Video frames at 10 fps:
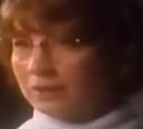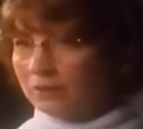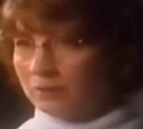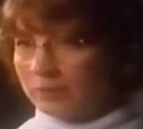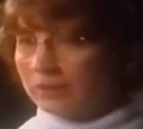And I
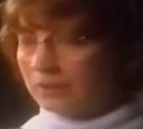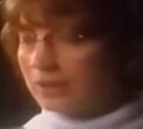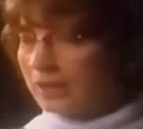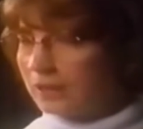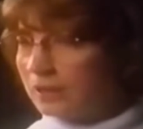told him I
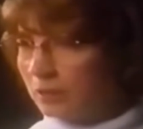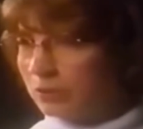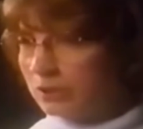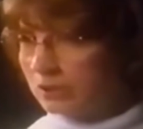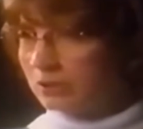thought he
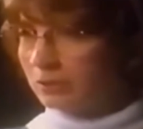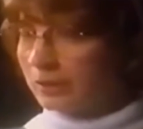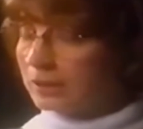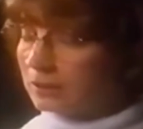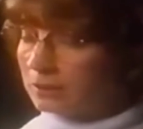would
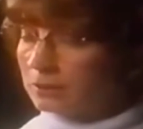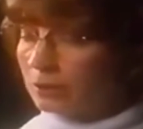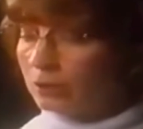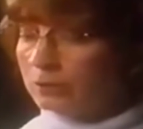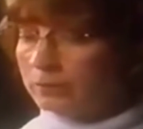too. And I
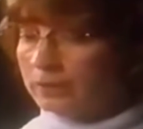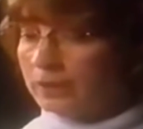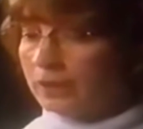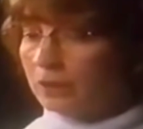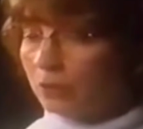told him
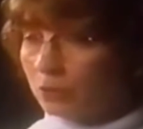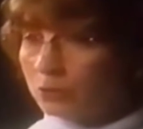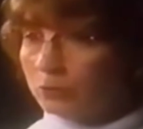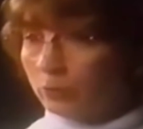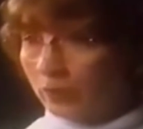that
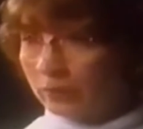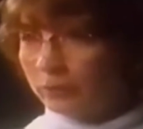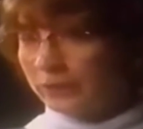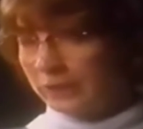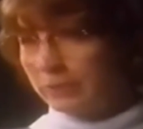horse would
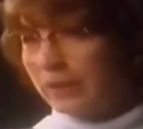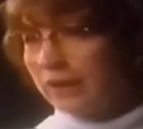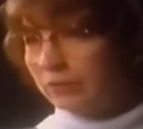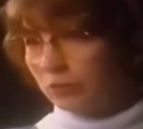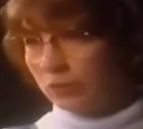probably come
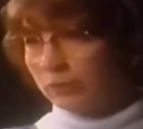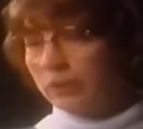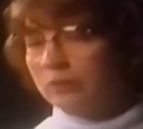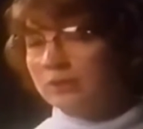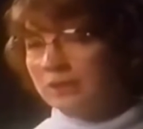back for
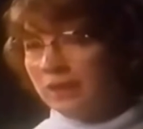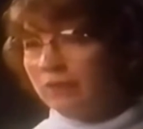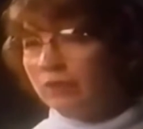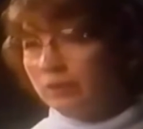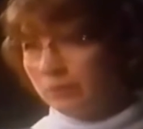him. When it was
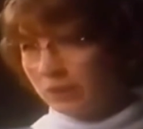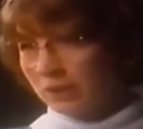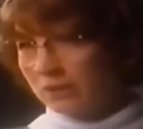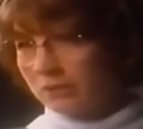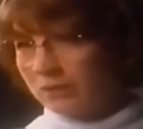time for him to
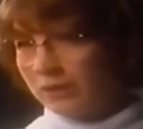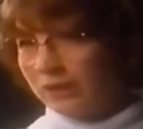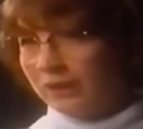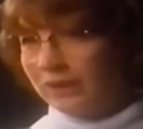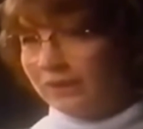go,
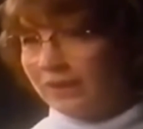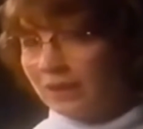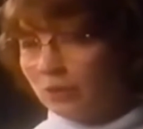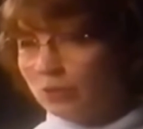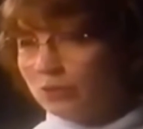
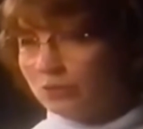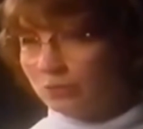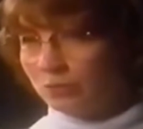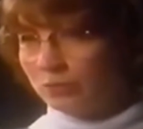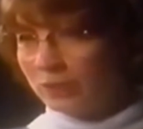that horse
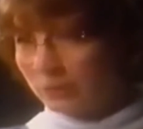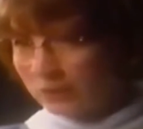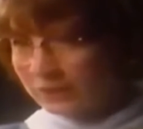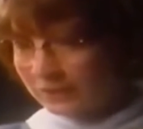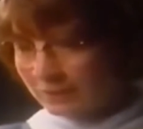would be
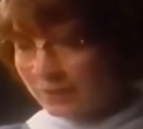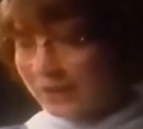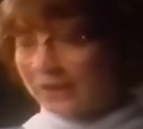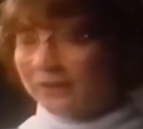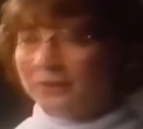the one to come
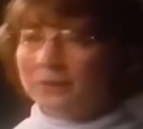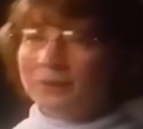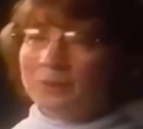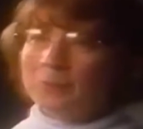back.